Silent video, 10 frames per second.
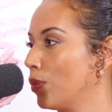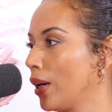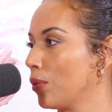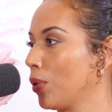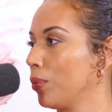of
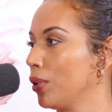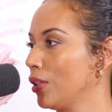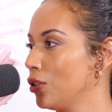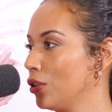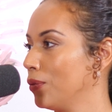Black
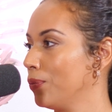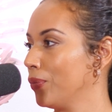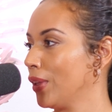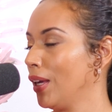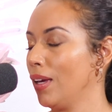population.
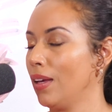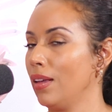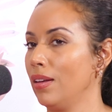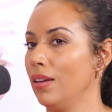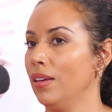
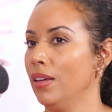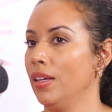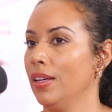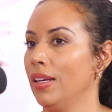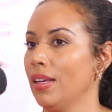And
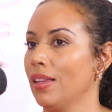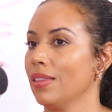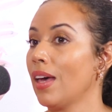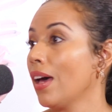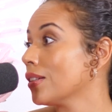
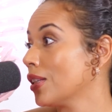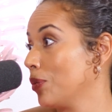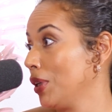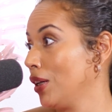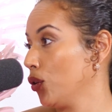that, to
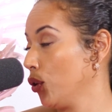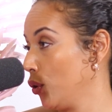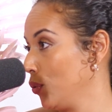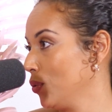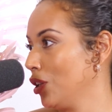me
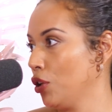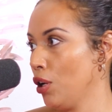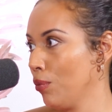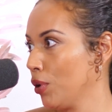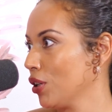alone, the
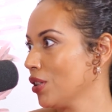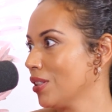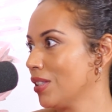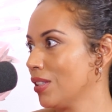numbers,